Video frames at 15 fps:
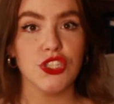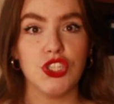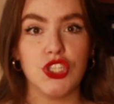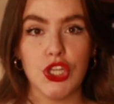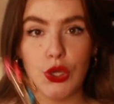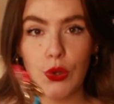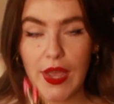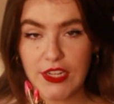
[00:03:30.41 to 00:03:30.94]

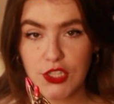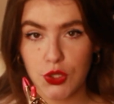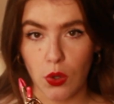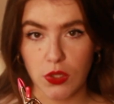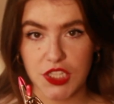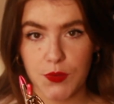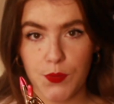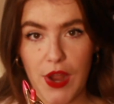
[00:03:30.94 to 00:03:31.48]
Do ensure
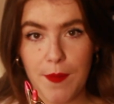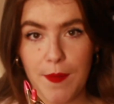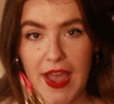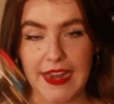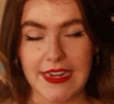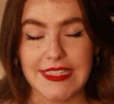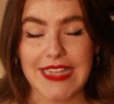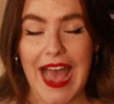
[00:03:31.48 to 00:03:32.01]
to spray
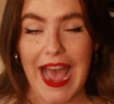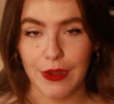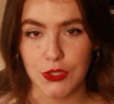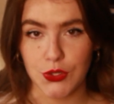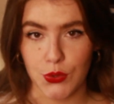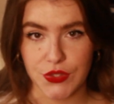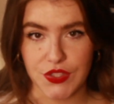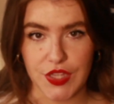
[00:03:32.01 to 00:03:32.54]
paint
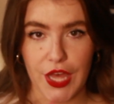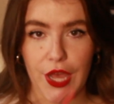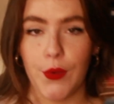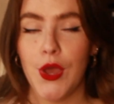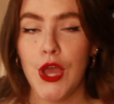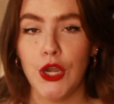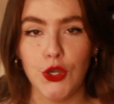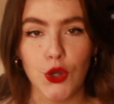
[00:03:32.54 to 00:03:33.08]
outdoors though,
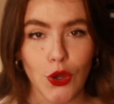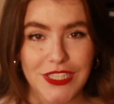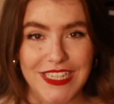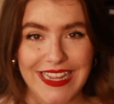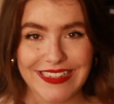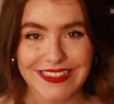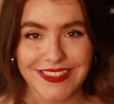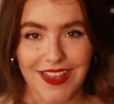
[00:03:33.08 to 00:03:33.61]
not
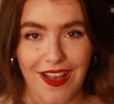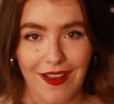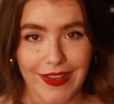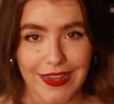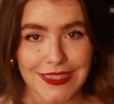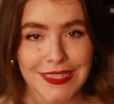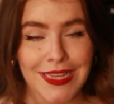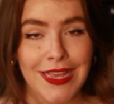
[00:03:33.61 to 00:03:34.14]

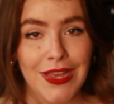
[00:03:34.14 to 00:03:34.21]
inside.